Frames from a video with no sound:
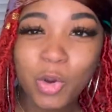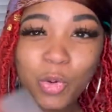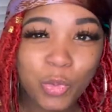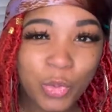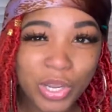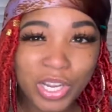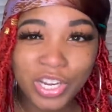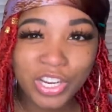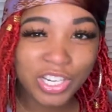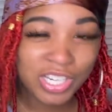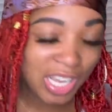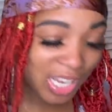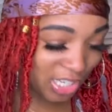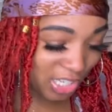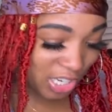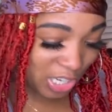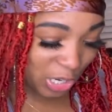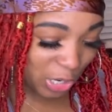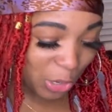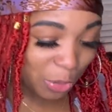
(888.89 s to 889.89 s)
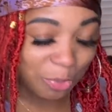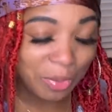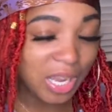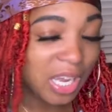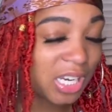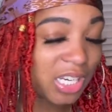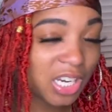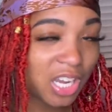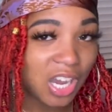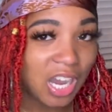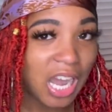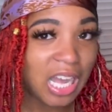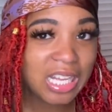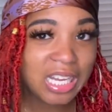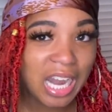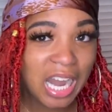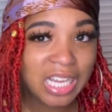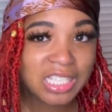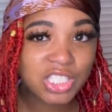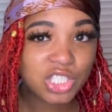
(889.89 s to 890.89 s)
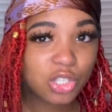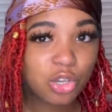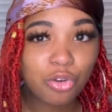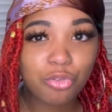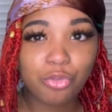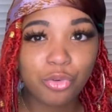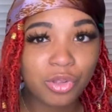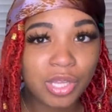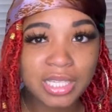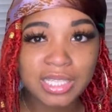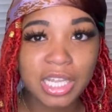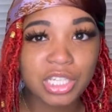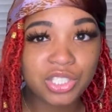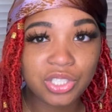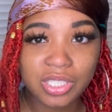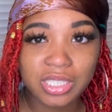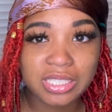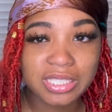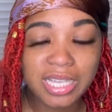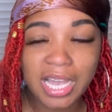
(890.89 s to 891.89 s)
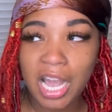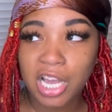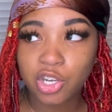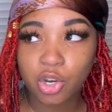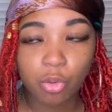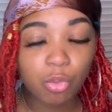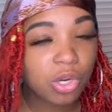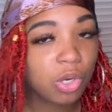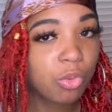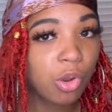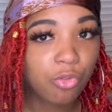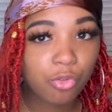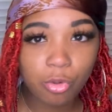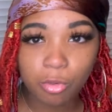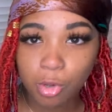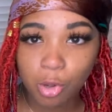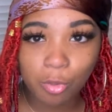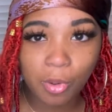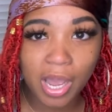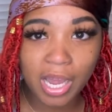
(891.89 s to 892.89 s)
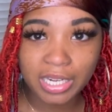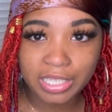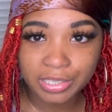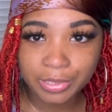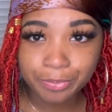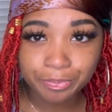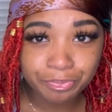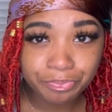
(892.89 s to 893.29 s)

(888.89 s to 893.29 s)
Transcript: Weird, I know, but no, I, I still feel like that to this day. I don't want to work for nobody.